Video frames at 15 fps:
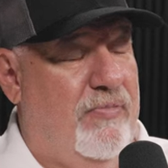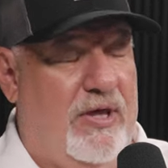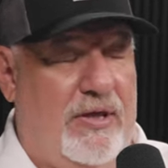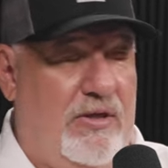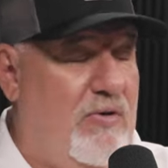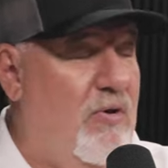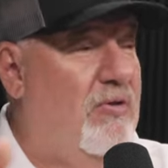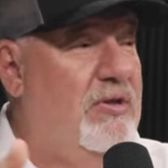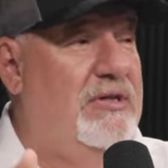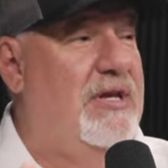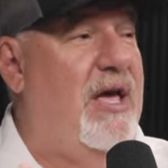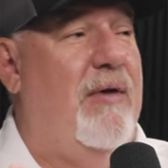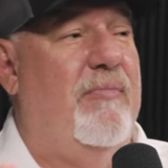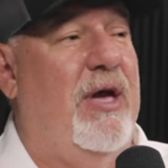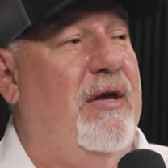And the only
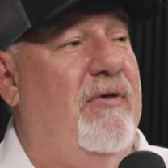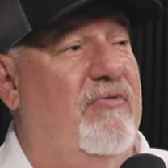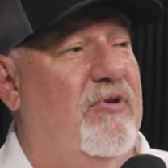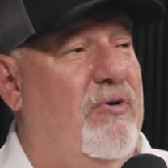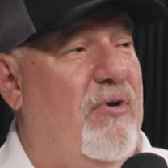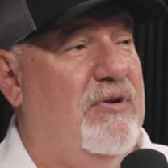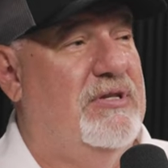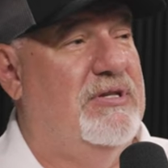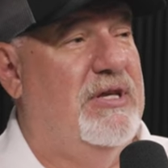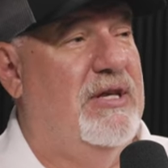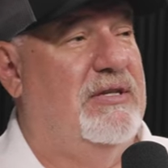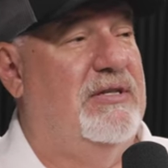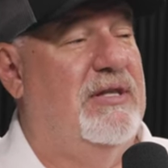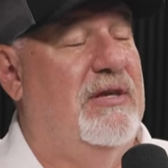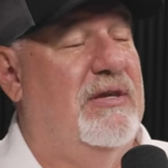time I ever go to
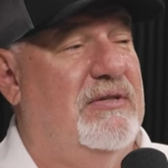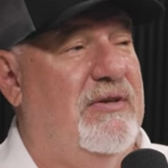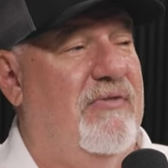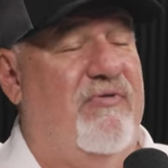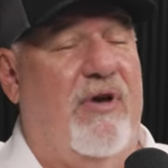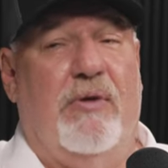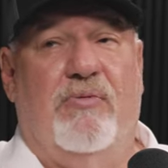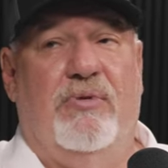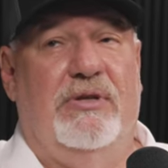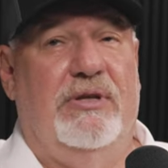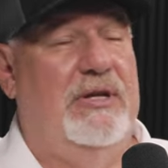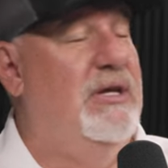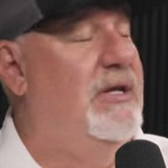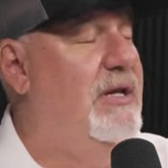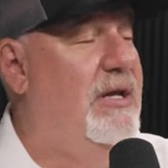60 is if I
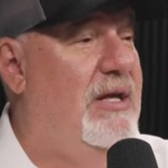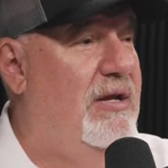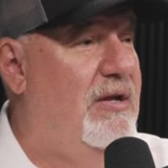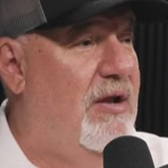really need to hit